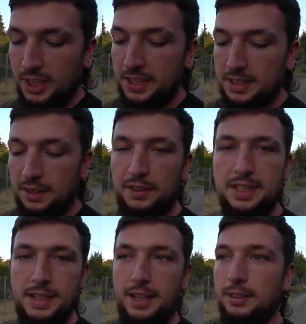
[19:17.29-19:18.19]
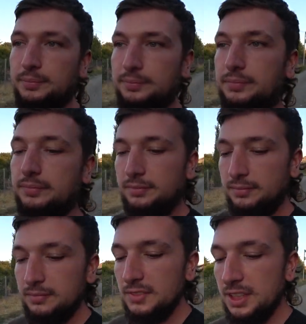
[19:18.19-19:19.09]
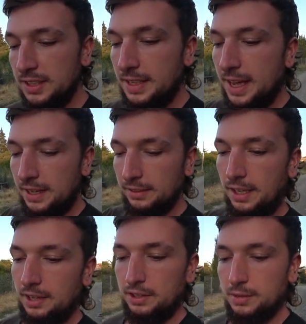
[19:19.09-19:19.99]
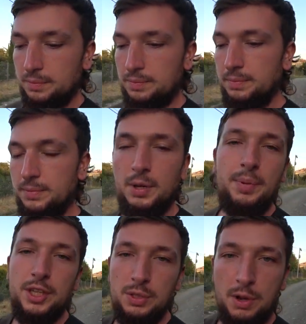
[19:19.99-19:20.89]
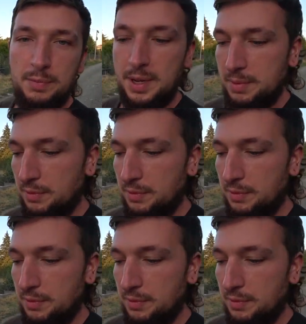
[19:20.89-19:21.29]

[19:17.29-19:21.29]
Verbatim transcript: You can definitely tell they get, like, com compared to what we've been